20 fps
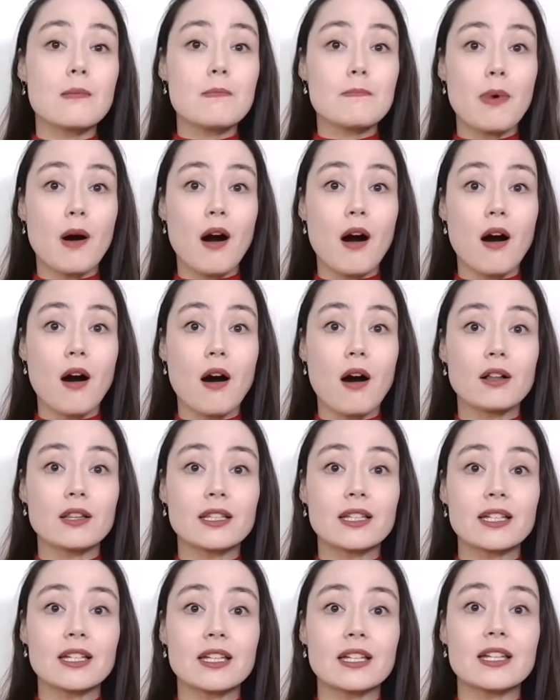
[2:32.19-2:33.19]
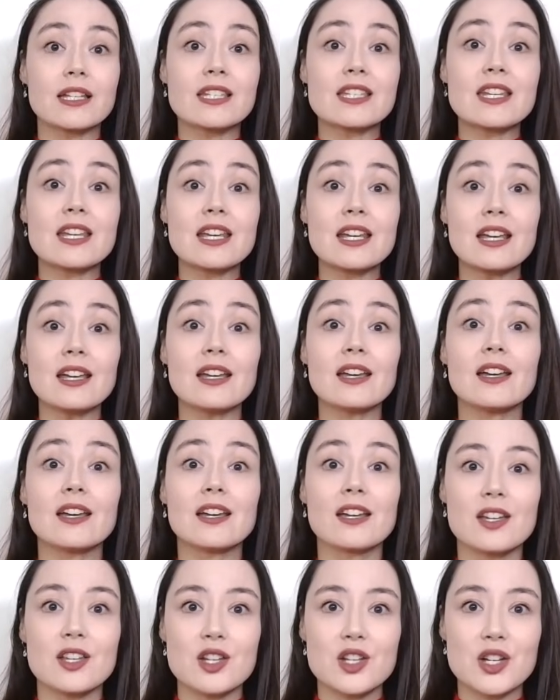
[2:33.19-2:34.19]

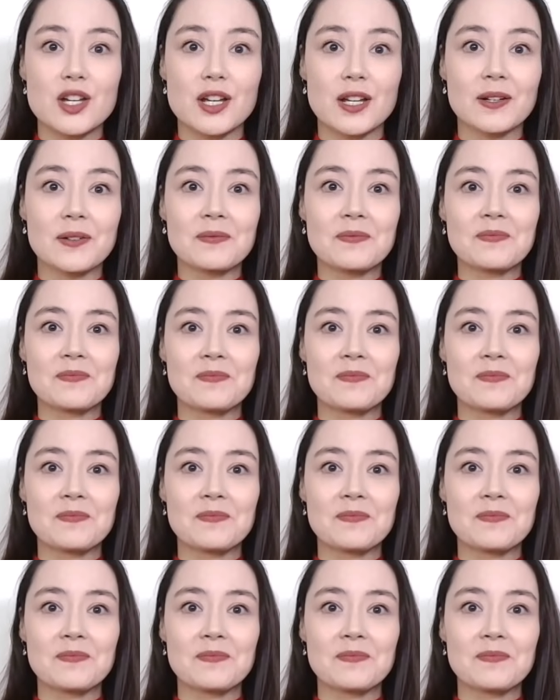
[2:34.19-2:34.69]
Politician.